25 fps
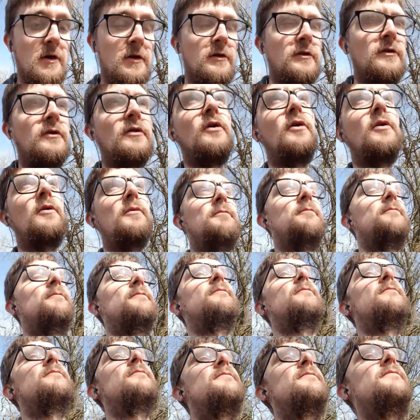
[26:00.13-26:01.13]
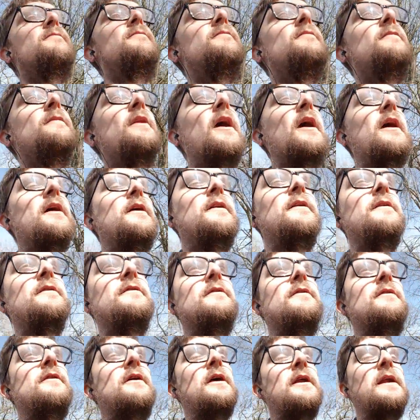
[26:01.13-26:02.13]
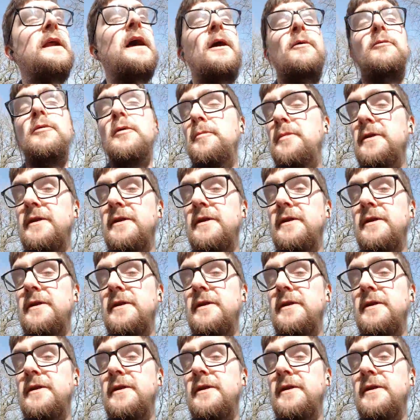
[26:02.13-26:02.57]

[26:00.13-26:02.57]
So, and I will be